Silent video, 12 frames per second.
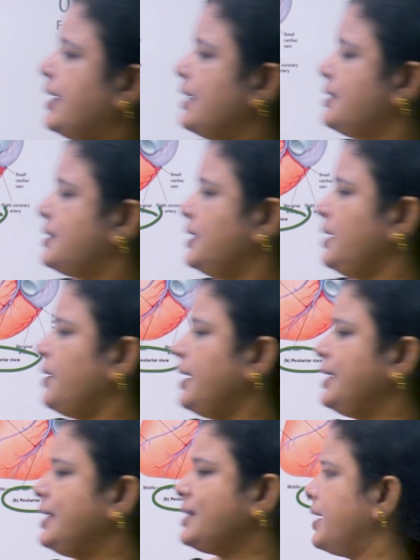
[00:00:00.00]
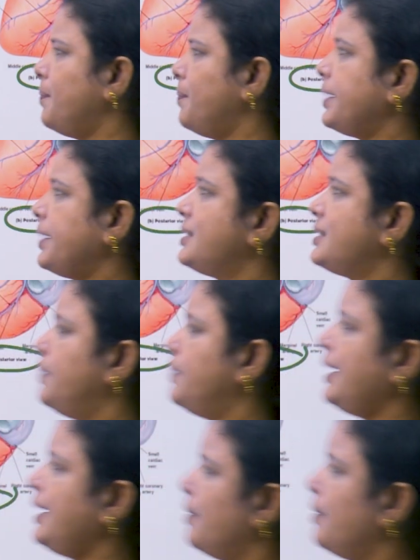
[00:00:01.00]
can see it is comprised
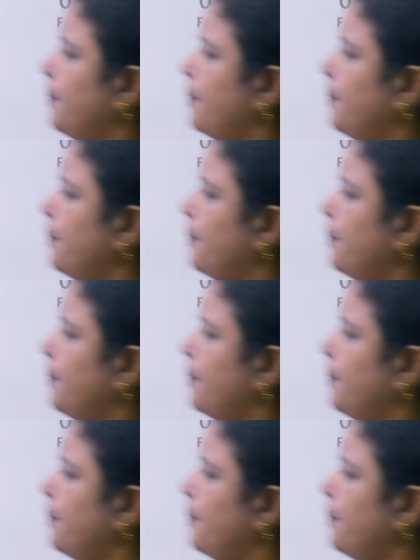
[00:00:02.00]
by